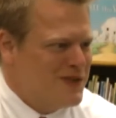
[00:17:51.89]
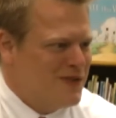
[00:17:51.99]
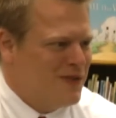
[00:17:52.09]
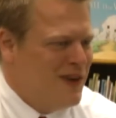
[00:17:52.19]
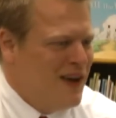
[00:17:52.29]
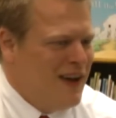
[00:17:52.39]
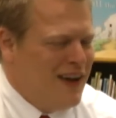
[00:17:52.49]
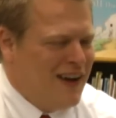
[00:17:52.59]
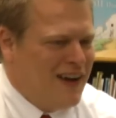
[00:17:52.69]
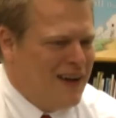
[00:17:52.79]
So
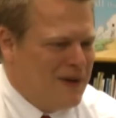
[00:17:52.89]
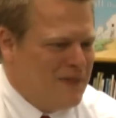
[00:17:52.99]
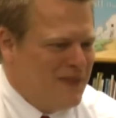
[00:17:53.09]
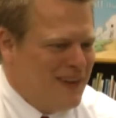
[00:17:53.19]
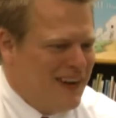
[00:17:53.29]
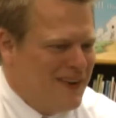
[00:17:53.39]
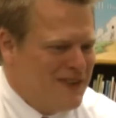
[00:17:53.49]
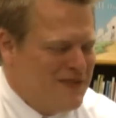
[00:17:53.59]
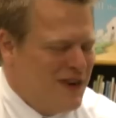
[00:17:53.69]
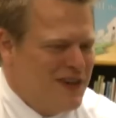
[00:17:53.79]
I know
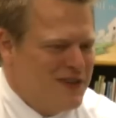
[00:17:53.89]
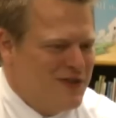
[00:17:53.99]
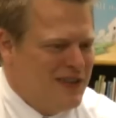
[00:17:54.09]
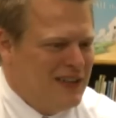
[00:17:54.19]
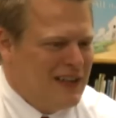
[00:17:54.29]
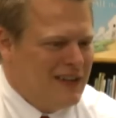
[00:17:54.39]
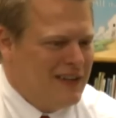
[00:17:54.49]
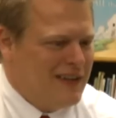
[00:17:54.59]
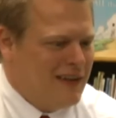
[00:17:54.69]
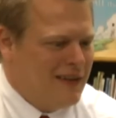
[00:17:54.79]
it's very intriguing. I
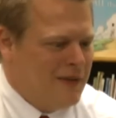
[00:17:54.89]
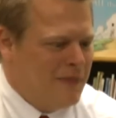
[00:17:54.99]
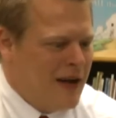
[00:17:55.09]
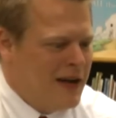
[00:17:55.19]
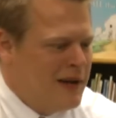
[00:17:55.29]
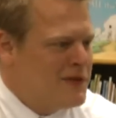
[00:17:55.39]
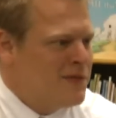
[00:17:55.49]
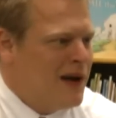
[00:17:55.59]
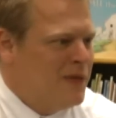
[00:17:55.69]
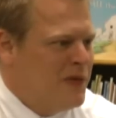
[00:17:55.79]
think my name has
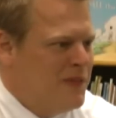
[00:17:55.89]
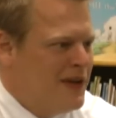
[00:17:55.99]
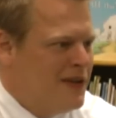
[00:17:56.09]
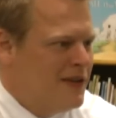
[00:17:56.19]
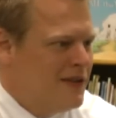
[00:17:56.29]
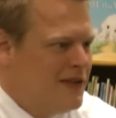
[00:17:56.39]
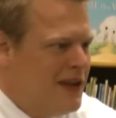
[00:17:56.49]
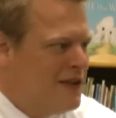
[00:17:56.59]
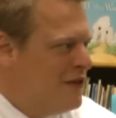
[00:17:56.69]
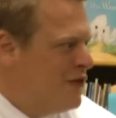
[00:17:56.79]
probably been in the
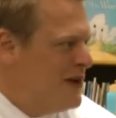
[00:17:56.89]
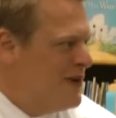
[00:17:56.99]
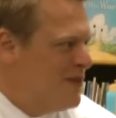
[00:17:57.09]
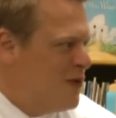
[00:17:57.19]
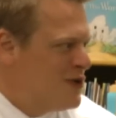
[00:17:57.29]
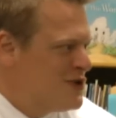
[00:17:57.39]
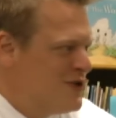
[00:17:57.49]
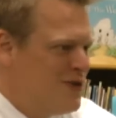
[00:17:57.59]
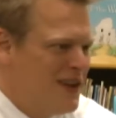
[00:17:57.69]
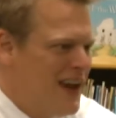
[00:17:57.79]
Daily Freeman more
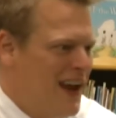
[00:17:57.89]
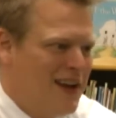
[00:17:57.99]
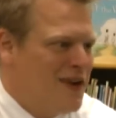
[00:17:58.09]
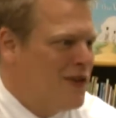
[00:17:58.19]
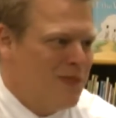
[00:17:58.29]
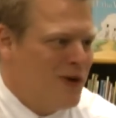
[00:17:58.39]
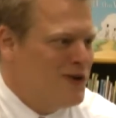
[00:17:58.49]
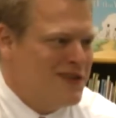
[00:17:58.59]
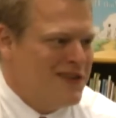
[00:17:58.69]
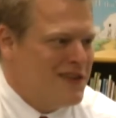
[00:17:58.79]
so than any other
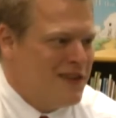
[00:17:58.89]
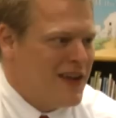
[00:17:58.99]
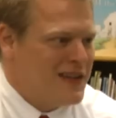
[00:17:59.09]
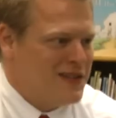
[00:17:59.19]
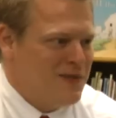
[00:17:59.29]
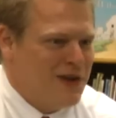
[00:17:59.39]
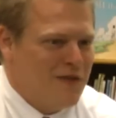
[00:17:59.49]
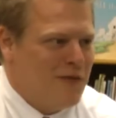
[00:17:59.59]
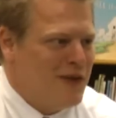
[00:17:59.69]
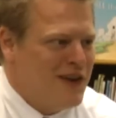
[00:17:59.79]
person in the last 3 or
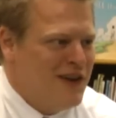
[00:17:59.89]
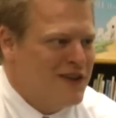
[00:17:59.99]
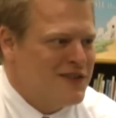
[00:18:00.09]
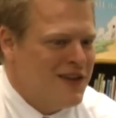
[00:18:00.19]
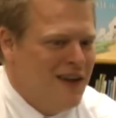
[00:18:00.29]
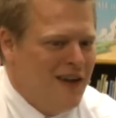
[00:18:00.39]
4 years.